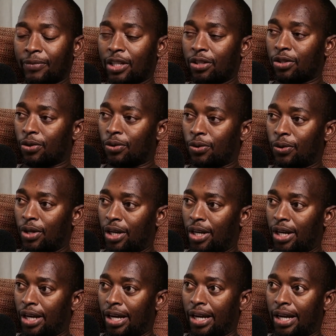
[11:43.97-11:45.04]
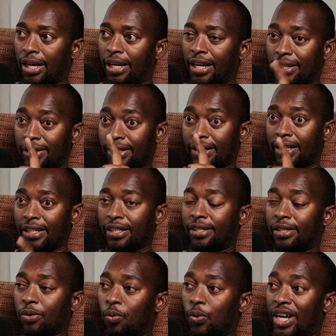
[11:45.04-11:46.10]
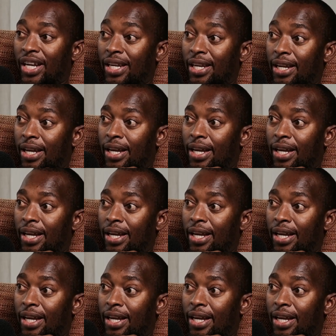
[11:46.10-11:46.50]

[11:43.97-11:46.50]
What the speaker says: So cancer, it's when